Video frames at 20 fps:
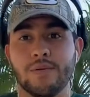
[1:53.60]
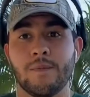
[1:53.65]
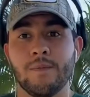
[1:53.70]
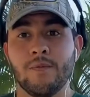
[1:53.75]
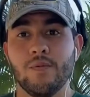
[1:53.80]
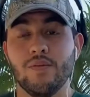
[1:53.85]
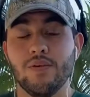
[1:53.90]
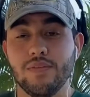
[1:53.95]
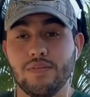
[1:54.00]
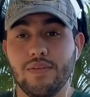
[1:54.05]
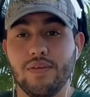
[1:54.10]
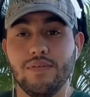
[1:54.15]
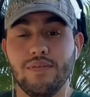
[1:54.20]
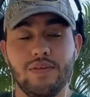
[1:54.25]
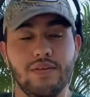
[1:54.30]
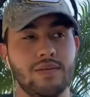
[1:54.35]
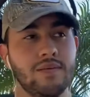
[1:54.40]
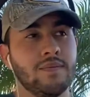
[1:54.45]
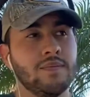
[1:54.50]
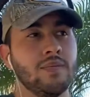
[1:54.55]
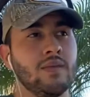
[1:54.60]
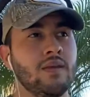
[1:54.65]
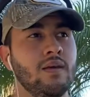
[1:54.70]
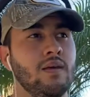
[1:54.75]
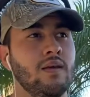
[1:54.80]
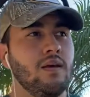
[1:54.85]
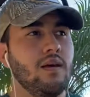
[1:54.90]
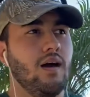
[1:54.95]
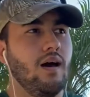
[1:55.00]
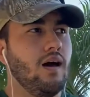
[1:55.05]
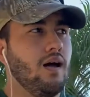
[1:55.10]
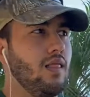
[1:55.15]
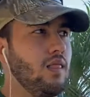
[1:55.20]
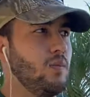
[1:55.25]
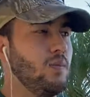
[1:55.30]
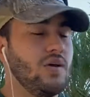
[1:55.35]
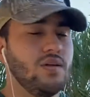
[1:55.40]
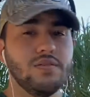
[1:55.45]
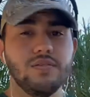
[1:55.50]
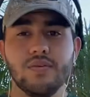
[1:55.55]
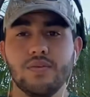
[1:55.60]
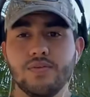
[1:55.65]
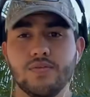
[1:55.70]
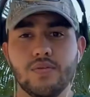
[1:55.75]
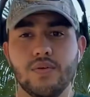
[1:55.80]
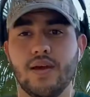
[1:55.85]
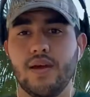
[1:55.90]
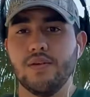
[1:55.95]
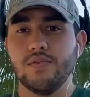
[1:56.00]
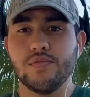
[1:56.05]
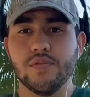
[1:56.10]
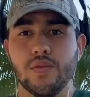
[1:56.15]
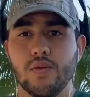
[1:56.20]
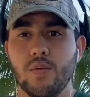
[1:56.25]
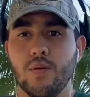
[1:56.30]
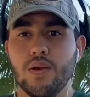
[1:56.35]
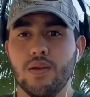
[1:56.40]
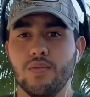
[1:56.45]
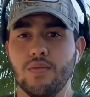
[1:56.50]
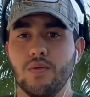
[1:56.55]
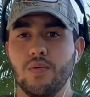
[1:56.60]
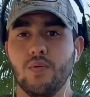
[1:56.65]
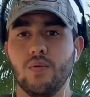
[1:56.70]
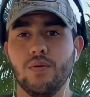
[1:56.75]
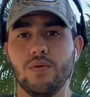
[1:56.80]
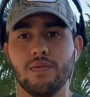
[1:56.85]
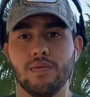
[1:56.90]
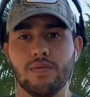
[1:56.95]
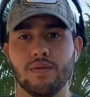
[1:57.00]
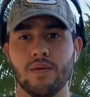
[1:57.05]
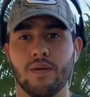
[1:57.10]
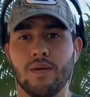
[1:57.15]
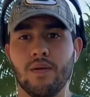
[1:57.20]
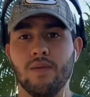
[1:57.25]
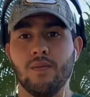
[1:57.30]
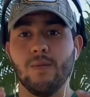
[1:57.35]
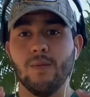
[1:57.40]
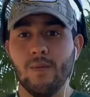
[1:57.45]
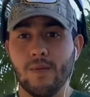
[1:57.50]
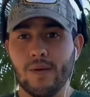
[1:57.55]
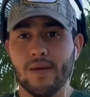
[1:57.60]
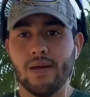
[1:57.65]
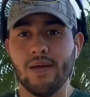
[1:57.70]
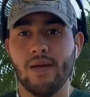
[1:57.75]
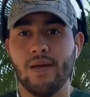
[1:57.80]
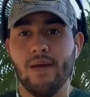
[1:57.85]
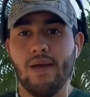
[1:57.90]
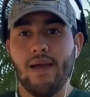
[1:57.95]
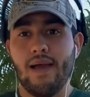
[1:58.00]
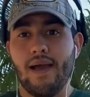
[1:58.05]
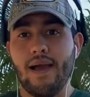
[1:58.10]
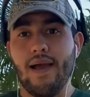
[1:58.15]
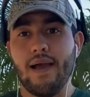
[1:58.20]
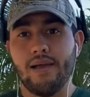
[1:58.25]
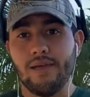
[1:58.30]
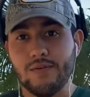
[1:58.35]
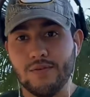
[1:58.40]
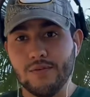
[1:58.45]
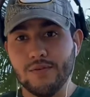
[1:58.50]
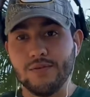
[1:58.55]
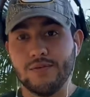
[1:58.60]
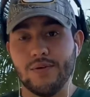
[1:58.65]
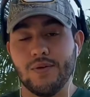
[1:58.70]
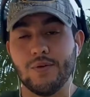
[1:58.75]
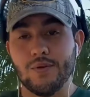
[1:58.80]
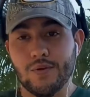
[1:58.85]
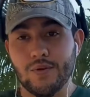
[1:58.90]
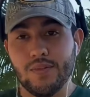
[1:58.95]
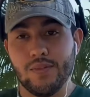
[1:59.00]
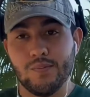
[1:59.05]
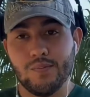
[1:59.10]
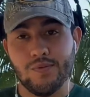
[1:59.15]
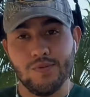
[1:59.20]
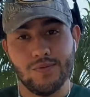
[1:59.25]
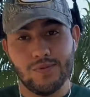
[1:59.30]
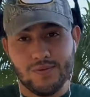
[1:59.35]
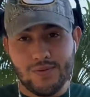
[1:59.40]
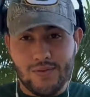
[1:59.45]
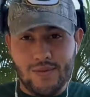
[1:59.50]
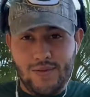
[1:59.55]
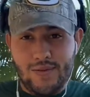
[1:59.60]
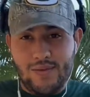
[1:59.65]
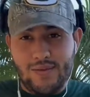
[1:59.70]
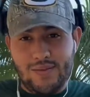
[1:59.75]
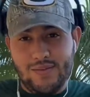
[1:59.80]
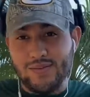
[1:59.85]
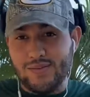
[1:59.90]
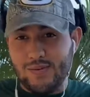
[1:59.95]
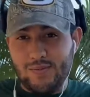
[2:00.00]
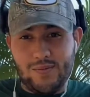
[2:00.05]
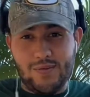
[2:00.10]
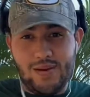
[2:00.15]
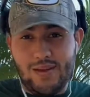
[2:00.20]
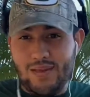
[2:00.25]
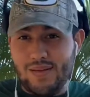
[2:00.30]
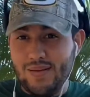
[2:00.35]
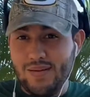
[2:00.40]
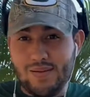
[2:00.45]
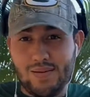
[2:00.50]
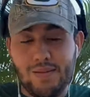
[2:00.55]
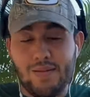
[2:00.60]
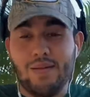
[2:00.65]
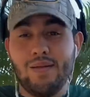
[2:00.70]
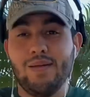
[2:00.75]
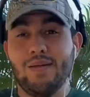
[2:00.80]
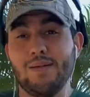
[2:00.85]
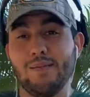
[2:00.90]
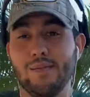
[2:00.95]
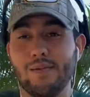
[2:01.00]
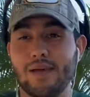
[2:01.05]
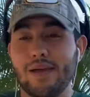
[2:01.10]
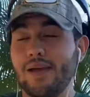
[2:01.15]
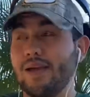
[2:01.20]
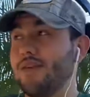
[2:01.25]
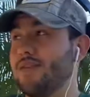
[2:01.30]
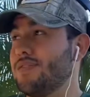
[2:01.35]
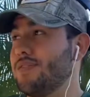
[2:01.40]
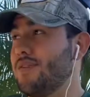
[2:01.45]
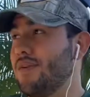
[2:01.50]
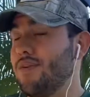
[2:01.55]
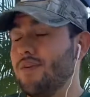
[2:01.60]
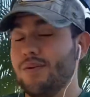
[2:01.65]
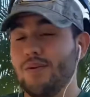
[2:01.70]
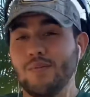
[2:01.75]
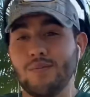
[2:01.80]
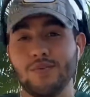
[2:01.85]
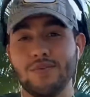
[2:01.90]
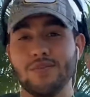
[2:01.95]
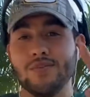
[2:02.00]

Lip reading: with Veve, the best things you guys really want to do is look at your serial numbers. It's going to be right here. Look at your serial numbers,